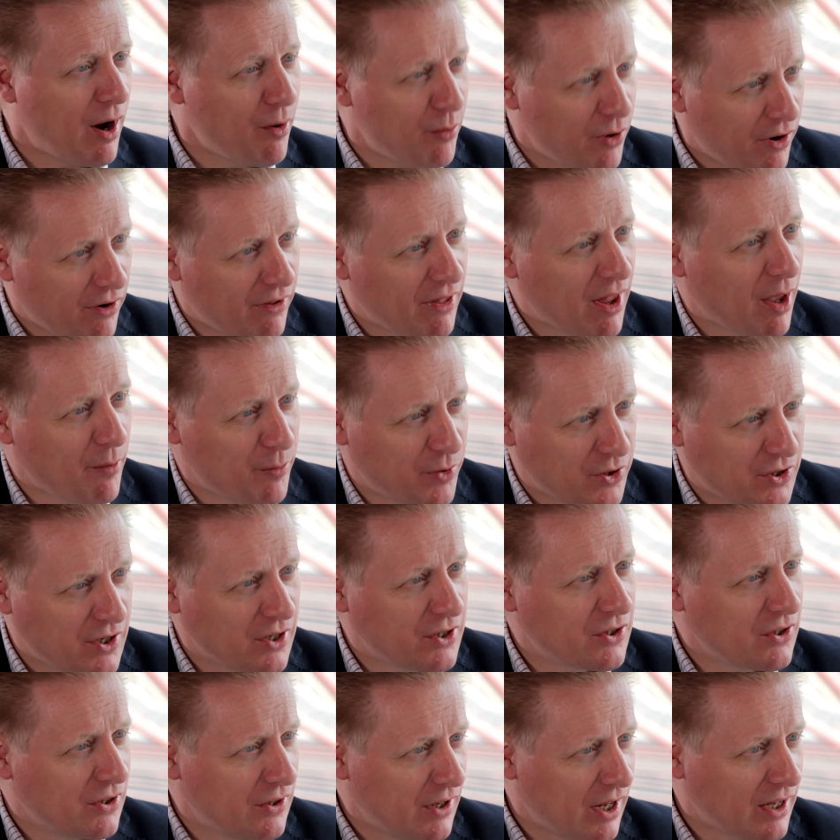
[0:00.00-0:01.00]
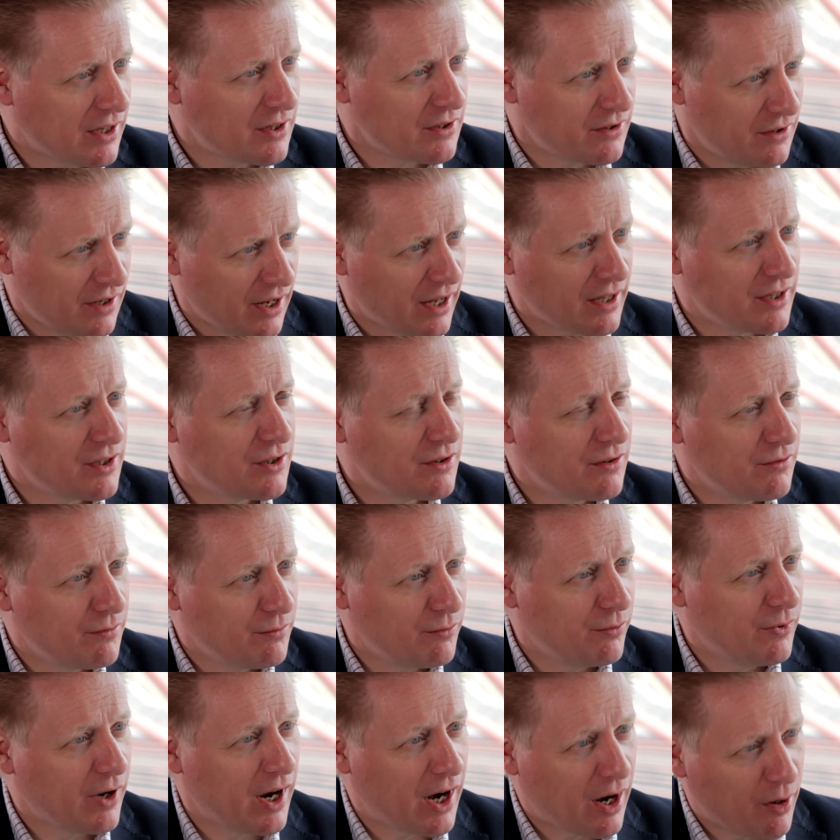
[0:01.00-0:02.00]
were in that position, that's
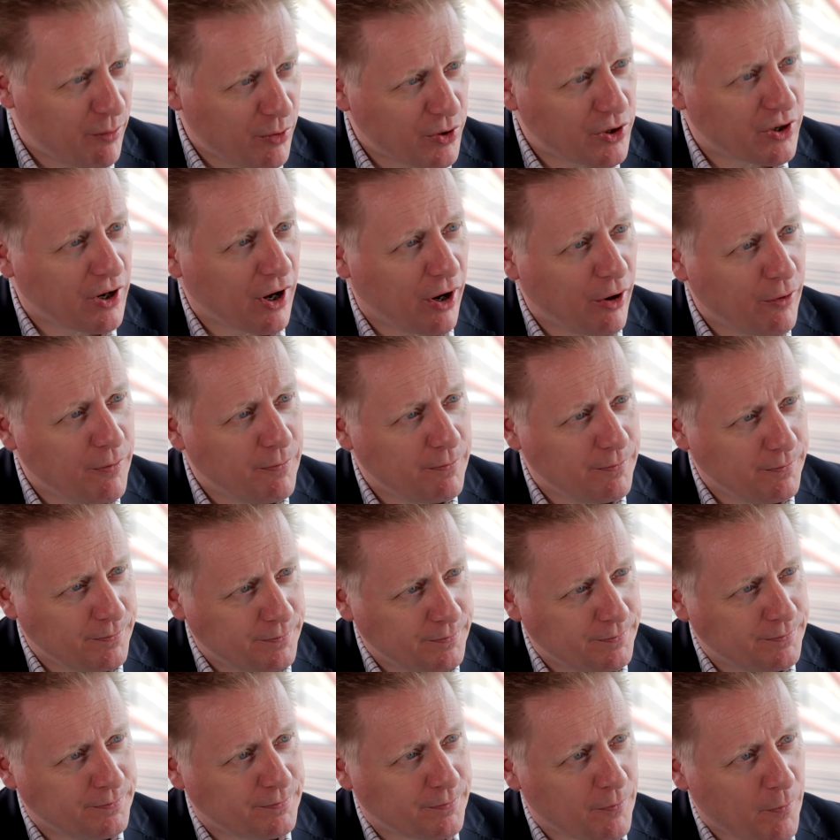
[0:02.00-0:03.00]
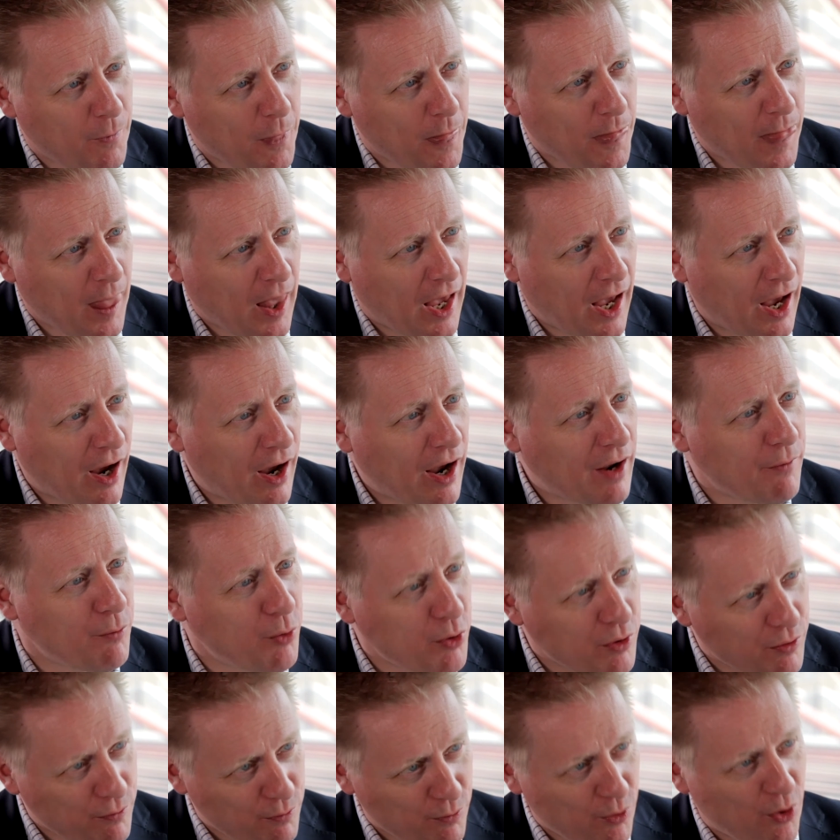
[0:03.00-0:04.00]
where I would go. I
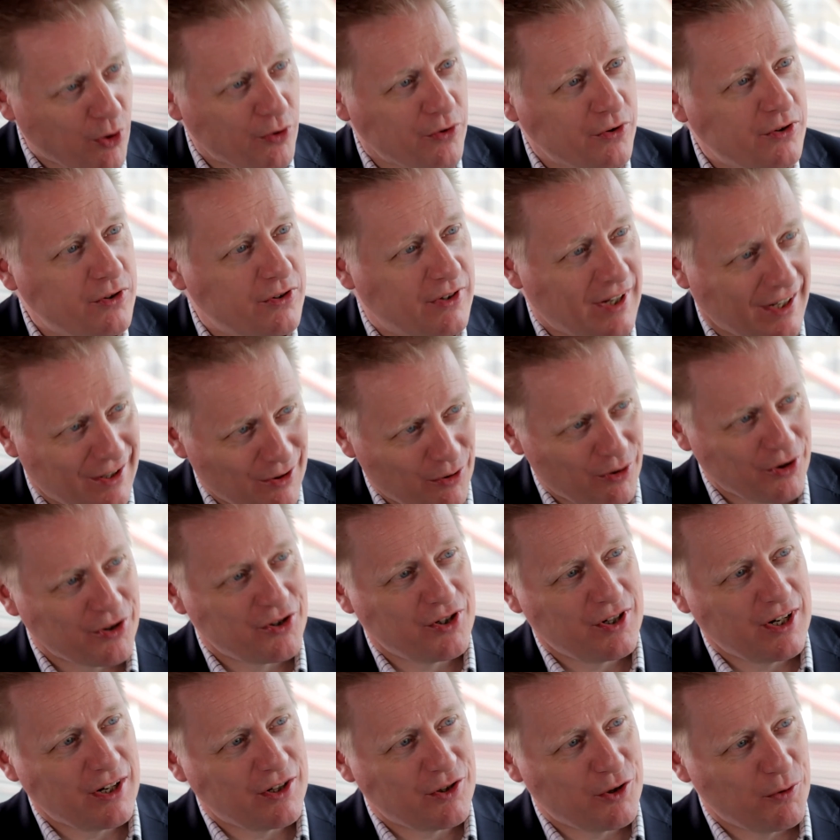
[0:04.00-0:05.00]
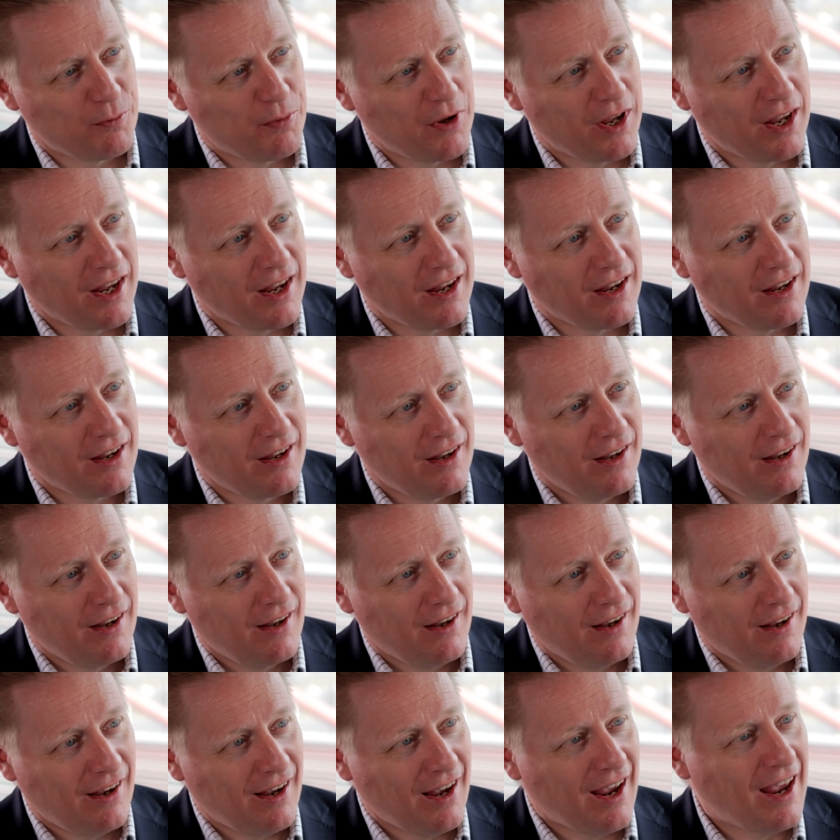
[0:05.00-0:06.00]
wouldn't want technology to be
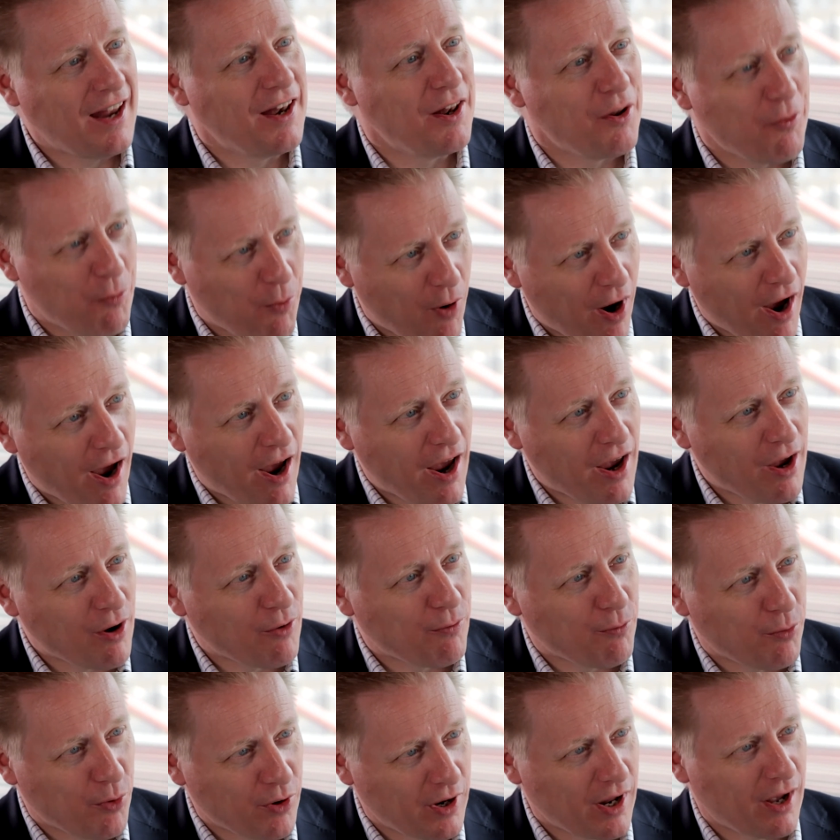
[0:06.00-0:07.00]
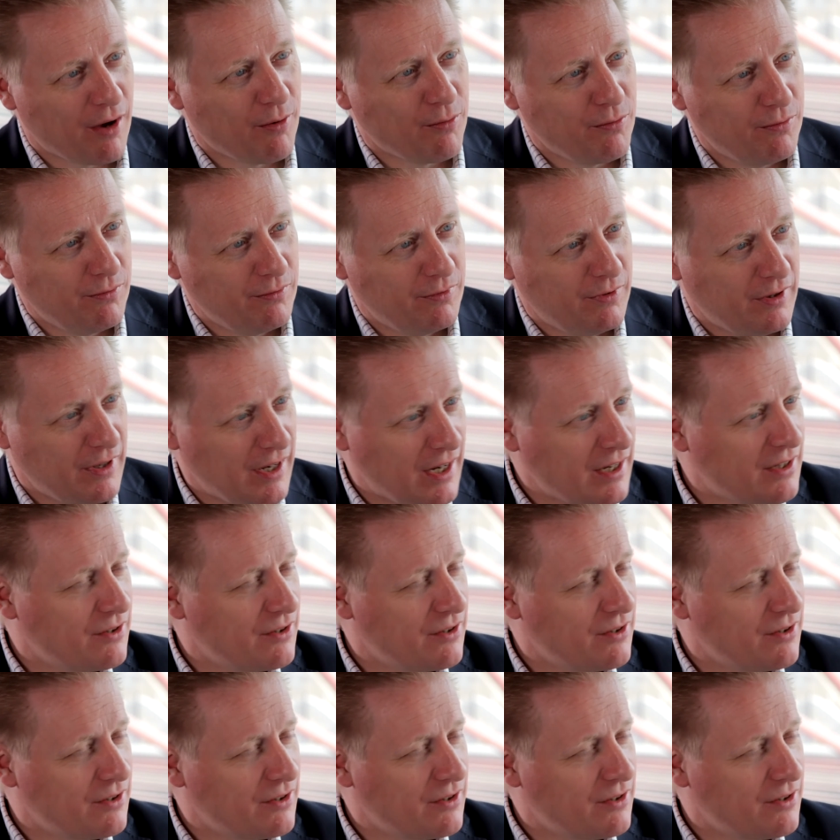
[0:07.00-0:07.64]
in the way of what I need